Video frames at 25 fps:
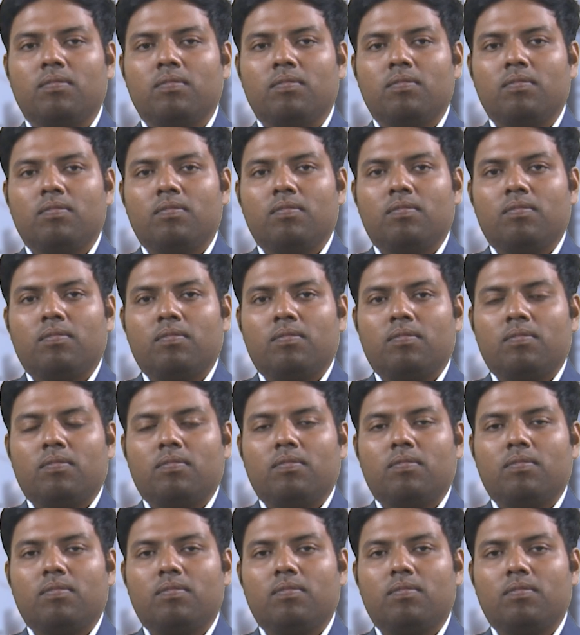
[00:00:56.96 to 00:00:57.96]

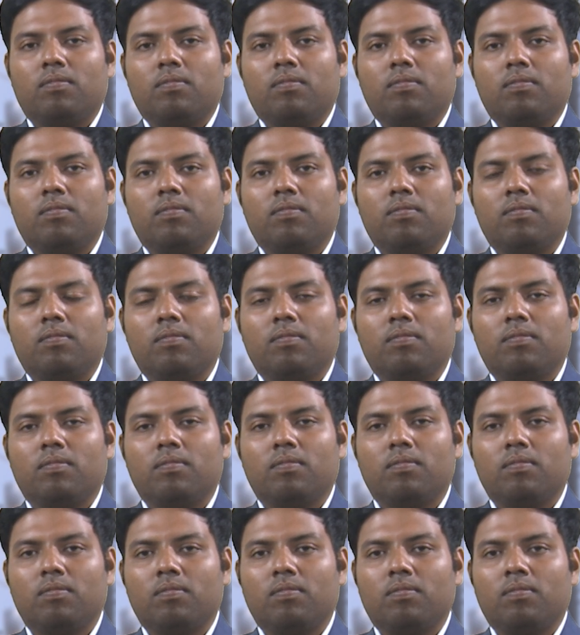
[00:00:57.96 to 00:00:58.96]

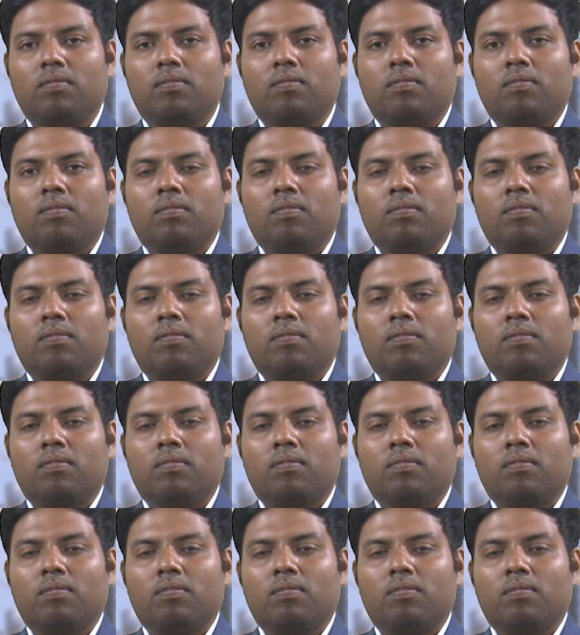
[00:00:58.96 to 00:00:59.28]
(not speaking)